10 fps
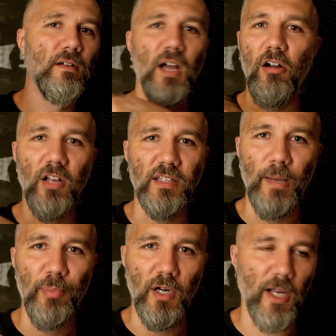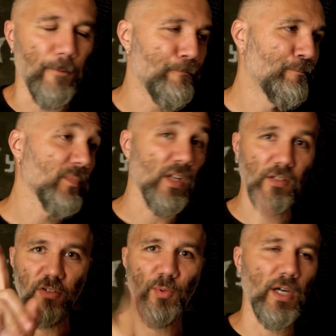I'll cut that part out.
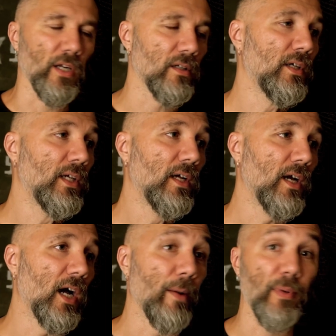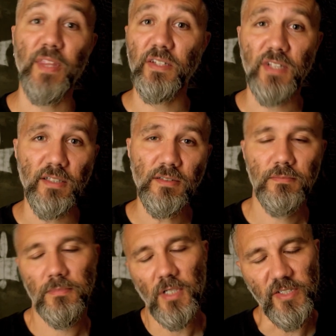No swearing. But thanks, guys.
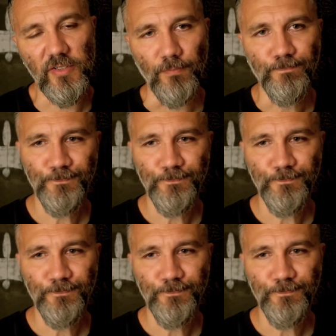See you soon.